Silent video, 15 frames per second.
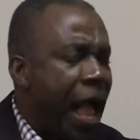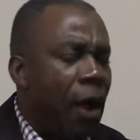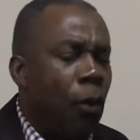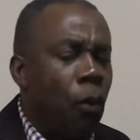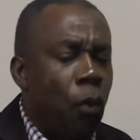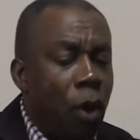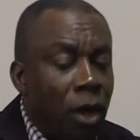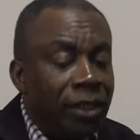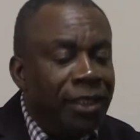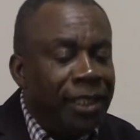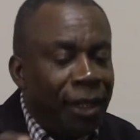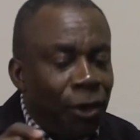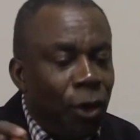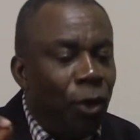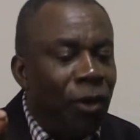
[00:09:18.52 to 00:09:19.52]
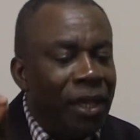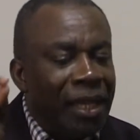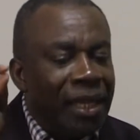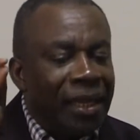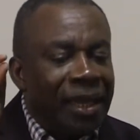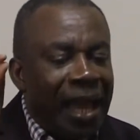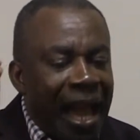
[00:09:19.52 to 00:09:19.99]
And once they don't
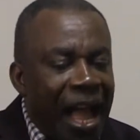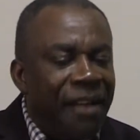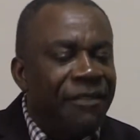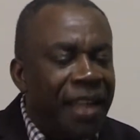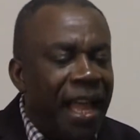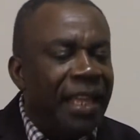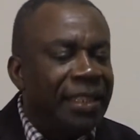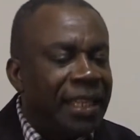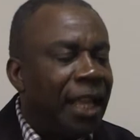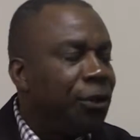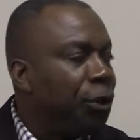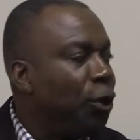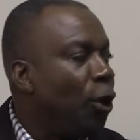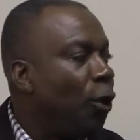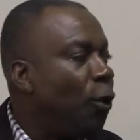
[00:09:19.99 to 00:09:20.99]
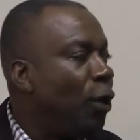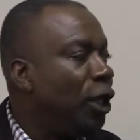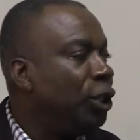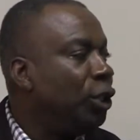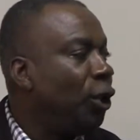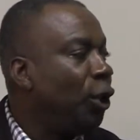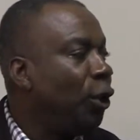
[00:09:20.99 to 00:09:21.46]
have answer to your
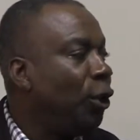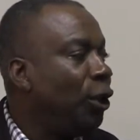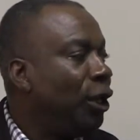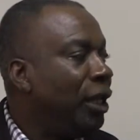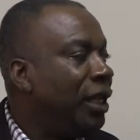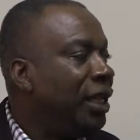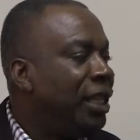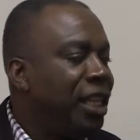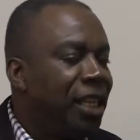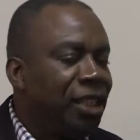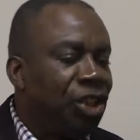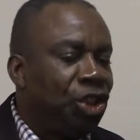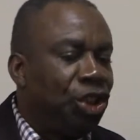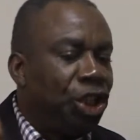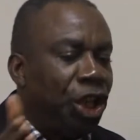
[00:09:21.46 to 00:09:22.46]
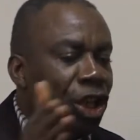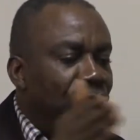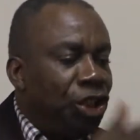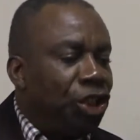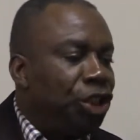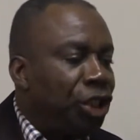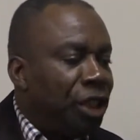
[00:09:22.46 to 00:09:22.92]
question, they
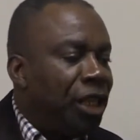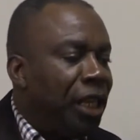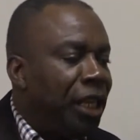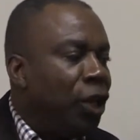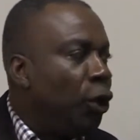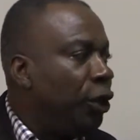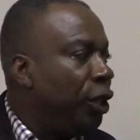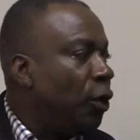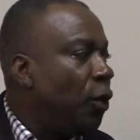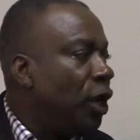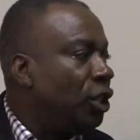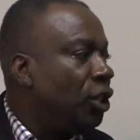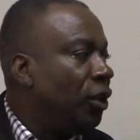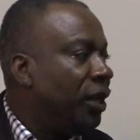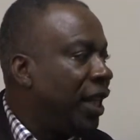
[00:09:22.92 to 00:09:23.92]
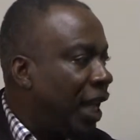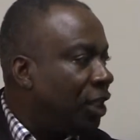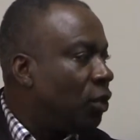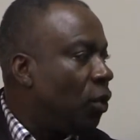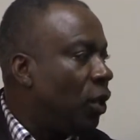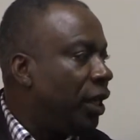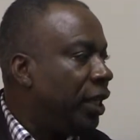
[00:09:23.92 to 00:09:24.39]
change, you know, the question.
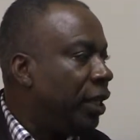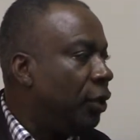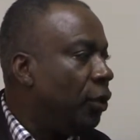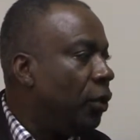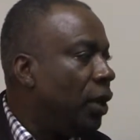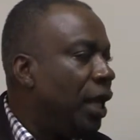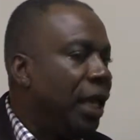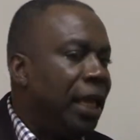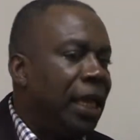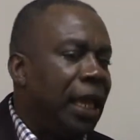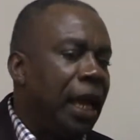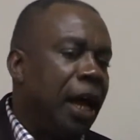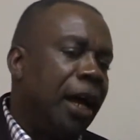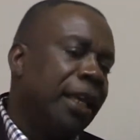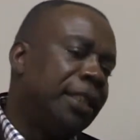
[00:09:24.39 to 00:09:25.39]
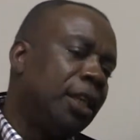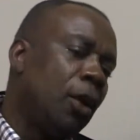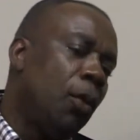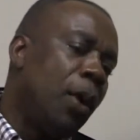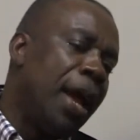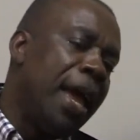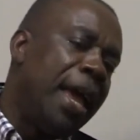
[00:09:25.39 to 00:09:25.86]
That's what they do. Yeah, I say
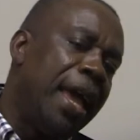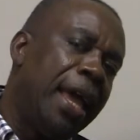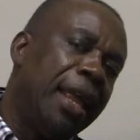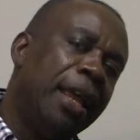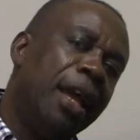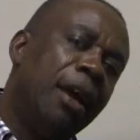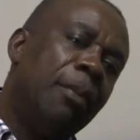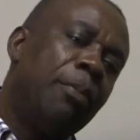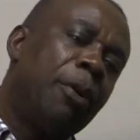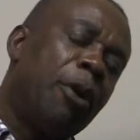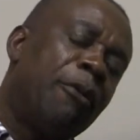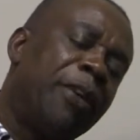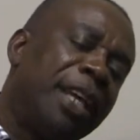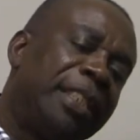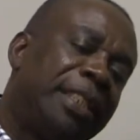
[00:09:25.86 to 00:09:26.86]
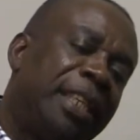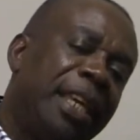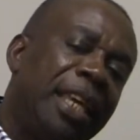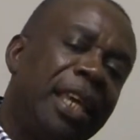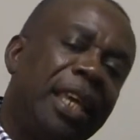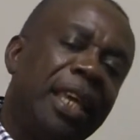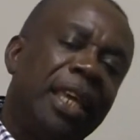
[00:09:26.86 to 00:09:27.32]
when
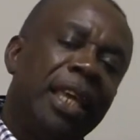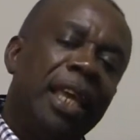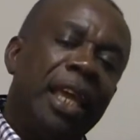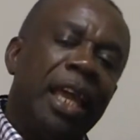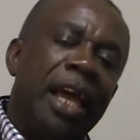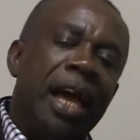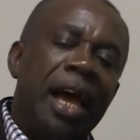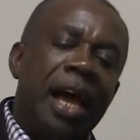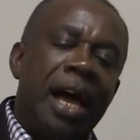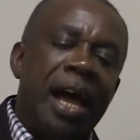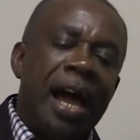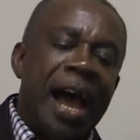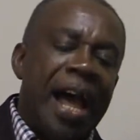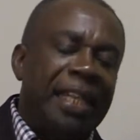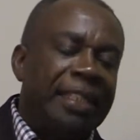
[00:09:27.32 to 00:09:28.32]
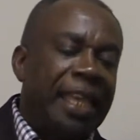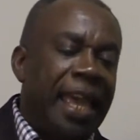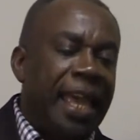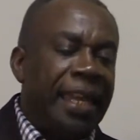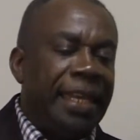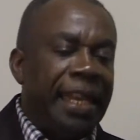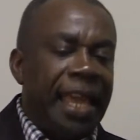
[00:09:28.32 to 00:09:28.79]
prophecy has
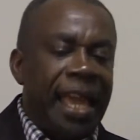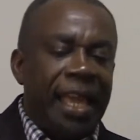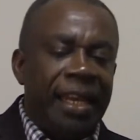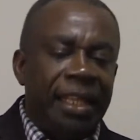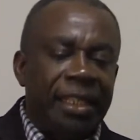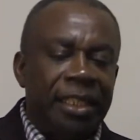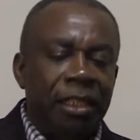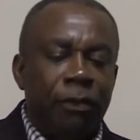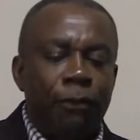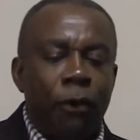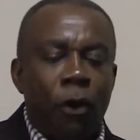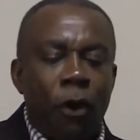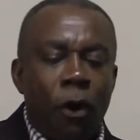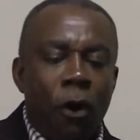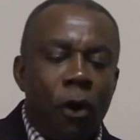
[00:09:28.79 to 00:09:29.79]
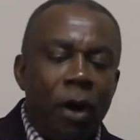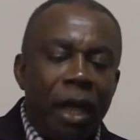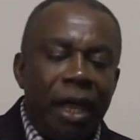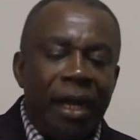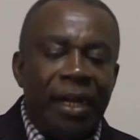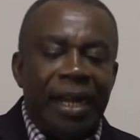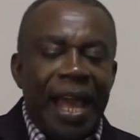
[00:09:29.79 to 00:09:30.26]
ended, it is for
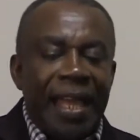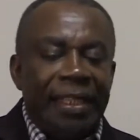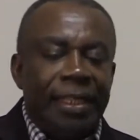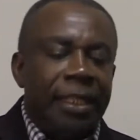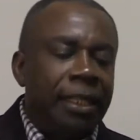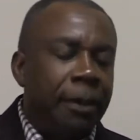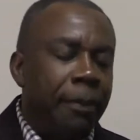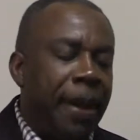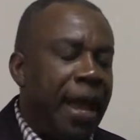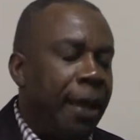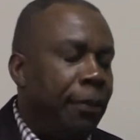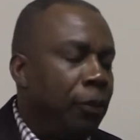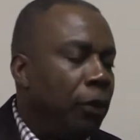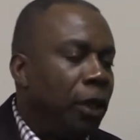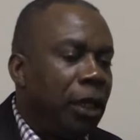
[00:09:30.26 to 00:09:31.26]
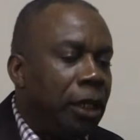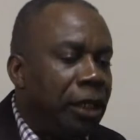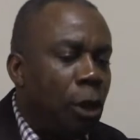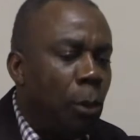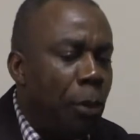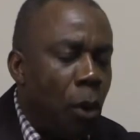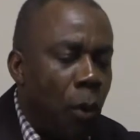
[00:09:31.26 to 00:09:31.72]
writing the Bible.
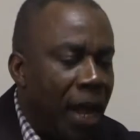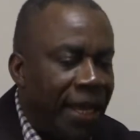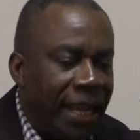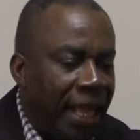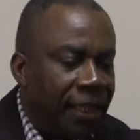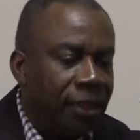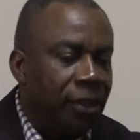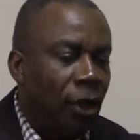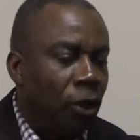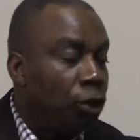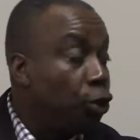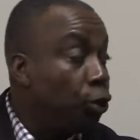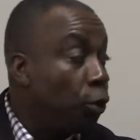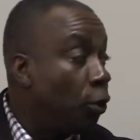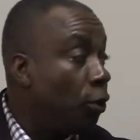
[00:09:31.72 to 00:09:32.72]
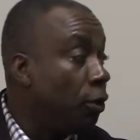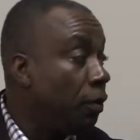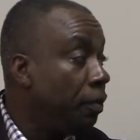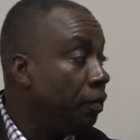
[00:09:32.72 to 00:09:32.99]
Number one, that's not true.